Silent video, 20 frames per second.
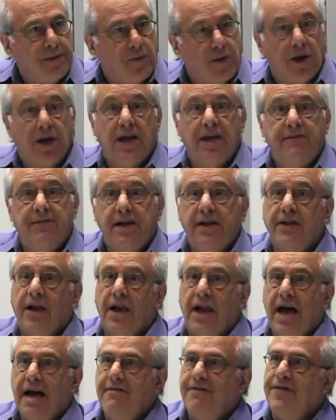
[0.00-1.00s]
We're living the
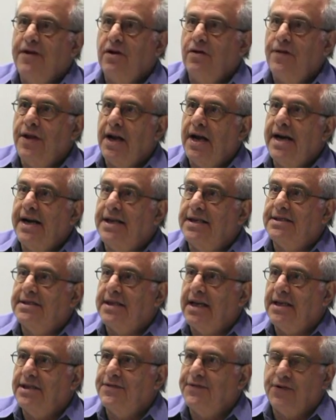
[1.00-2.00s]
life here in the United
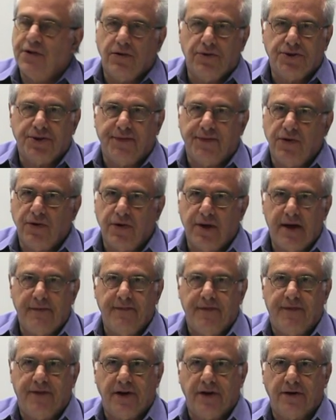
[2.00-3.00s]
States, for those of you who
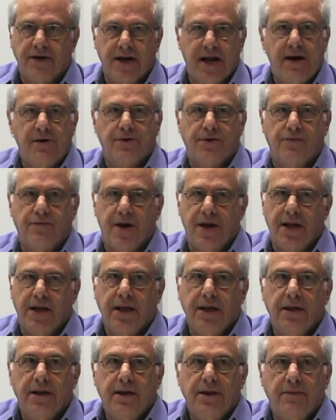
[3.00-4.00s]
haven't figured it out
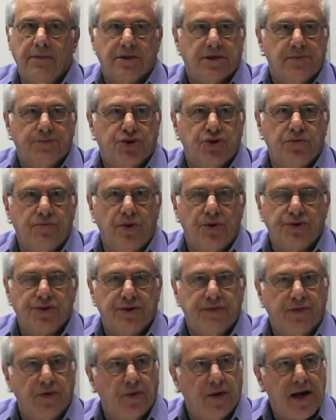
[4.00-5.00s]
already, which I'm sure
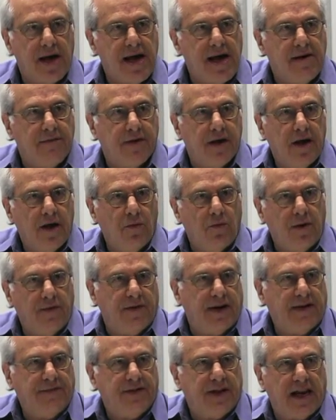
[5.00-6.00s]
most of you have.
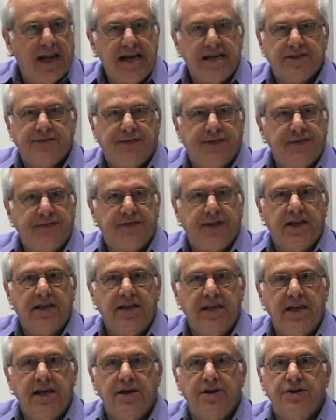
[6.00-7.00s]
We've lived the last 50
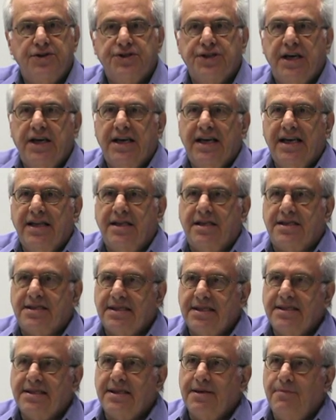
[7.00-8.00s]
years in the
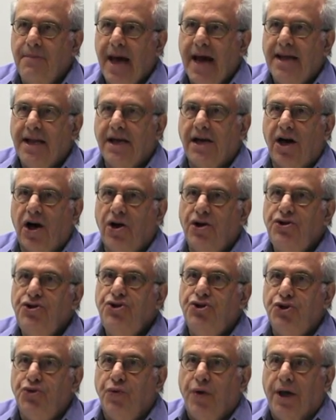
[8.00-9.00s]
systematic
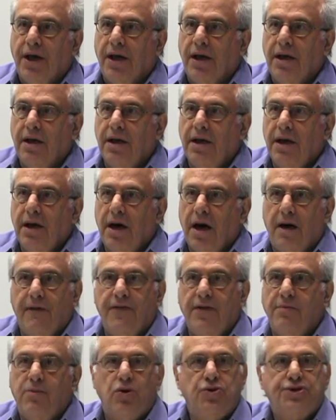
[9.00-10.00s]
undoing
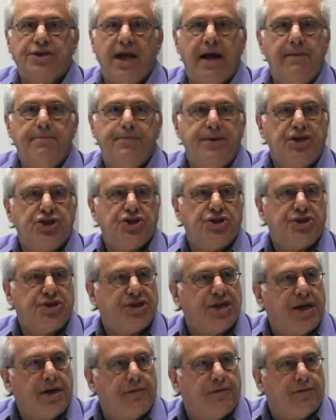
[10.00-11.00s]
of the most ambitious
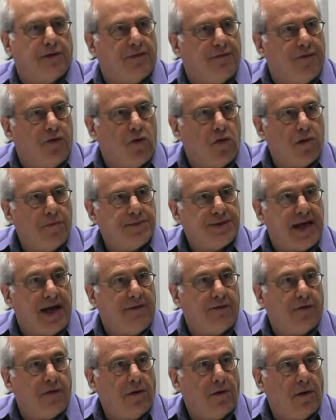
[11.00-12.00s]
set of reforms
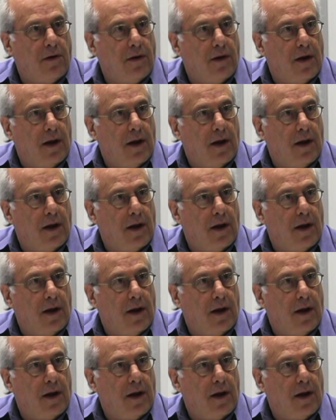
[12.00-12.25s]
ever